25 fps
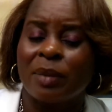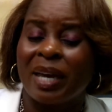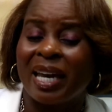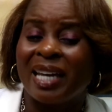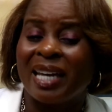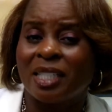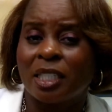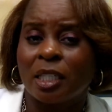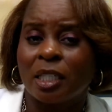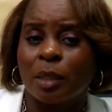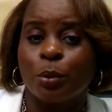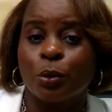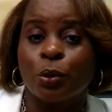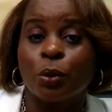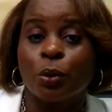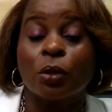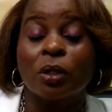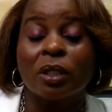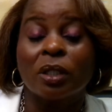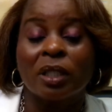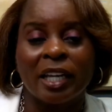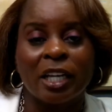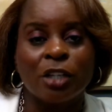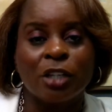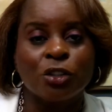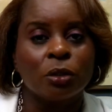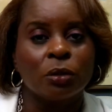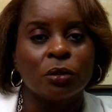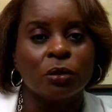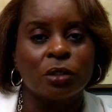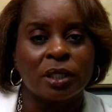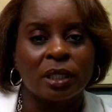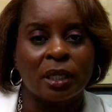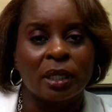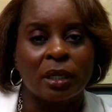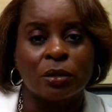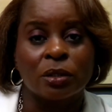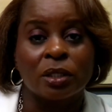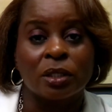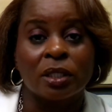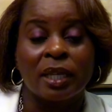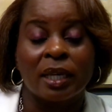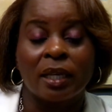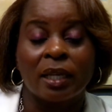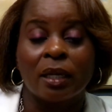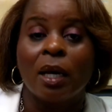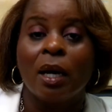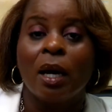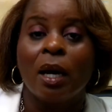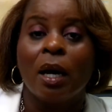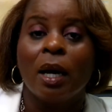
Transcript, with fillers: atypical glandular cells that